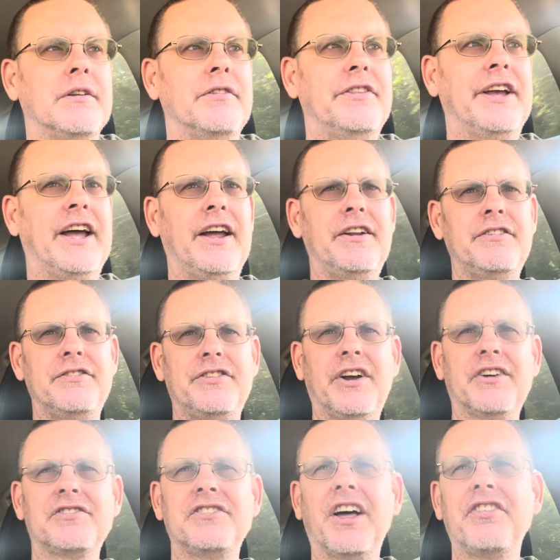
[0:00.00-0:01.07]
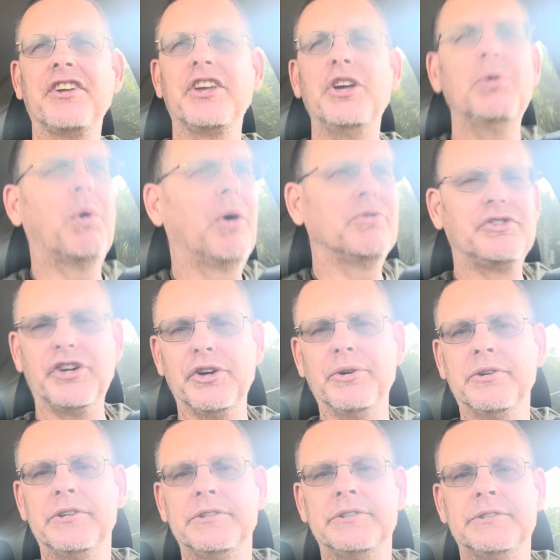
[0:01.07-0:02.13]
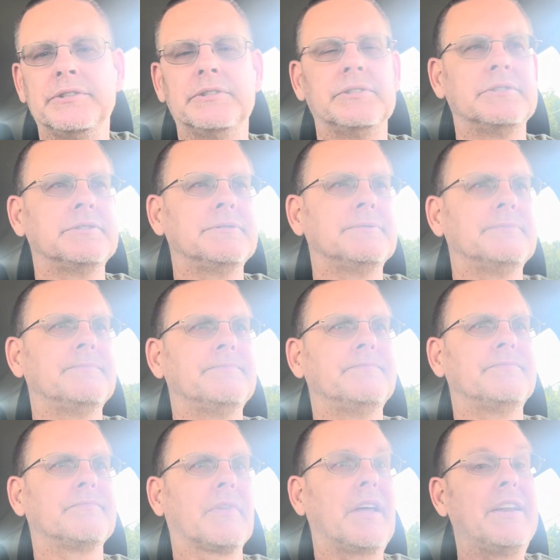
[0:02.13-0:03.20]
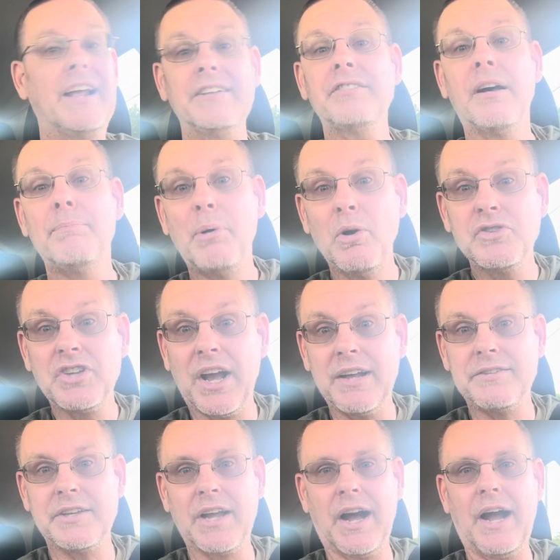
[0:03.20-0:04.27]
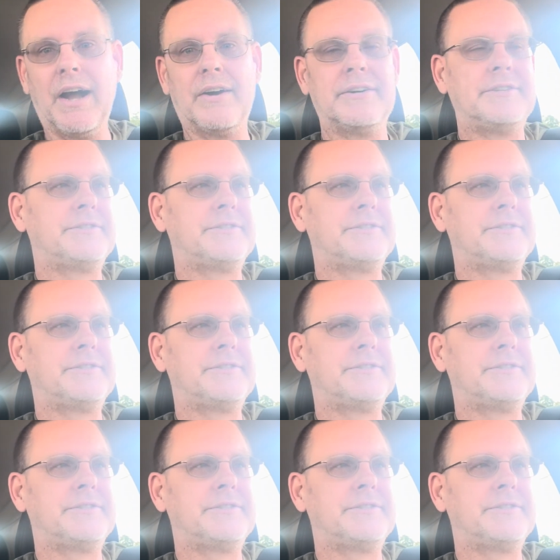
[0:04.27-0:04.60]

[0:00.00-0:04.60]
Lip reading: then there's nothing you won't do. And that's on both sides of the aisle.